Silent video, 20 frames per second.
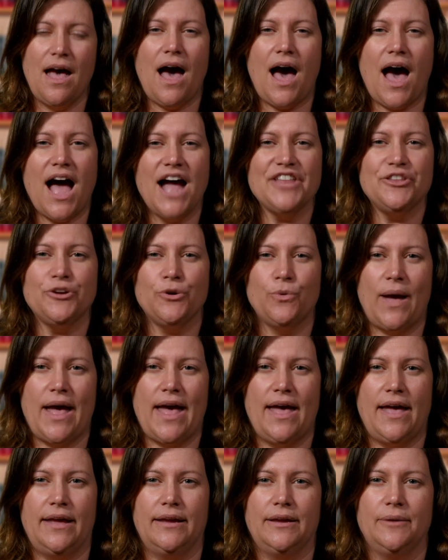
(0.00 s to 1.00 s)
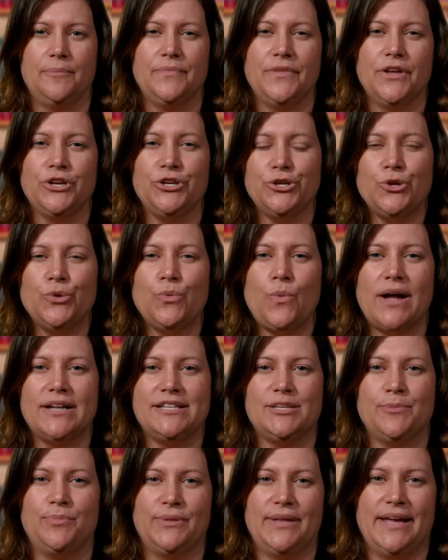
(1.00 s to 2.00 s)
Either way, you'll want
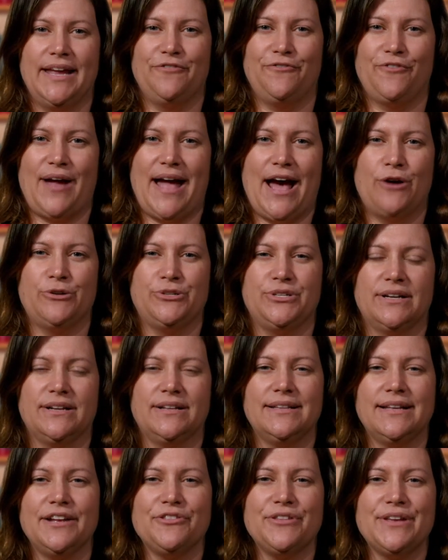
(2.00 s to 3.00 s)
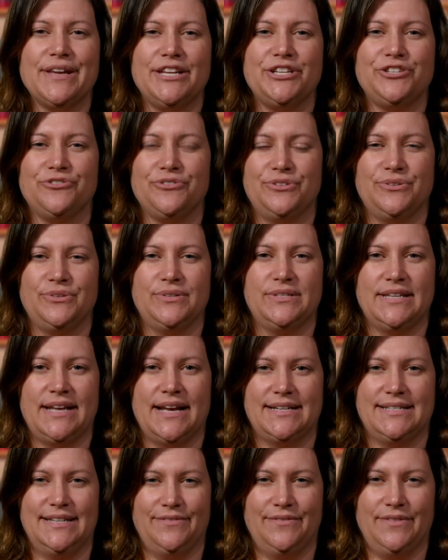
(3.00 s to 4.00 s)
to plan for how to clearly introduce the
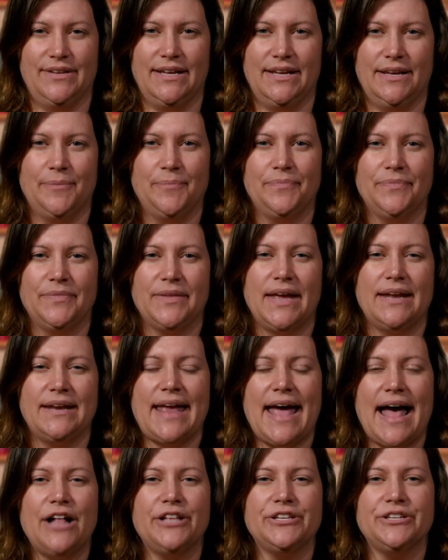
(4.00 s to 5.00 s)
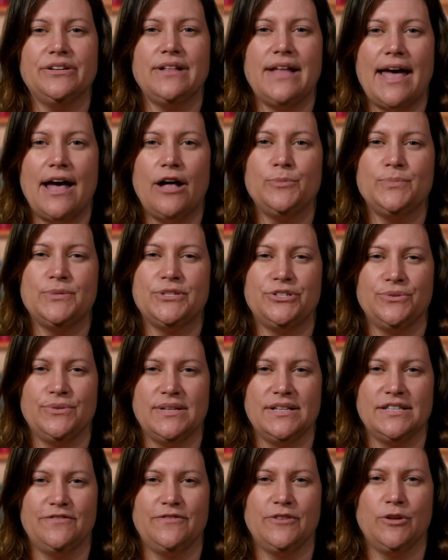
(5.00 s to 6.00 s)
activity and how you'll help
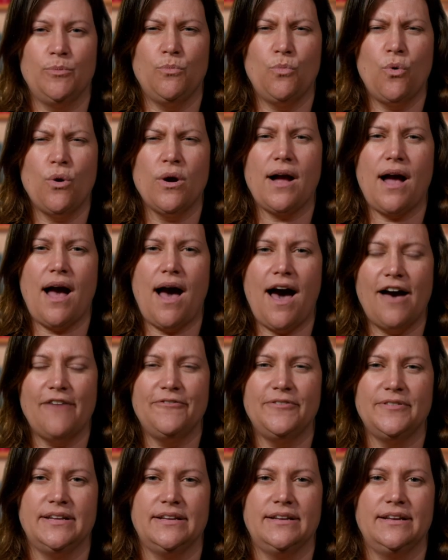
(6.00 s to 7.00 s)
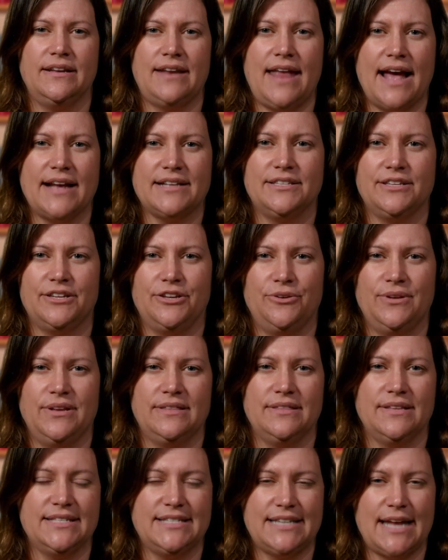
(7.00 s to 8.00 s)
students feel more confident in
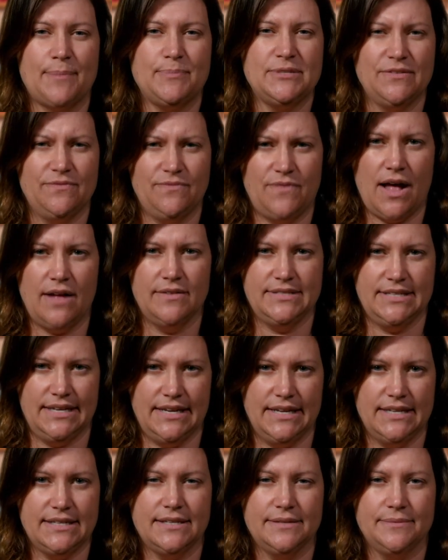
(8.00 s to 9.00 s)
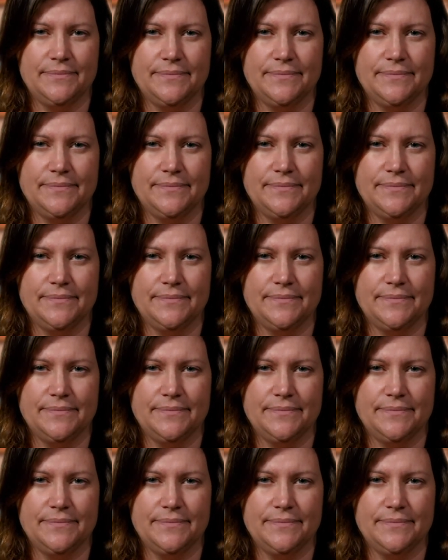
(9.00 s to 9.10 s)
executing the steps involved in it.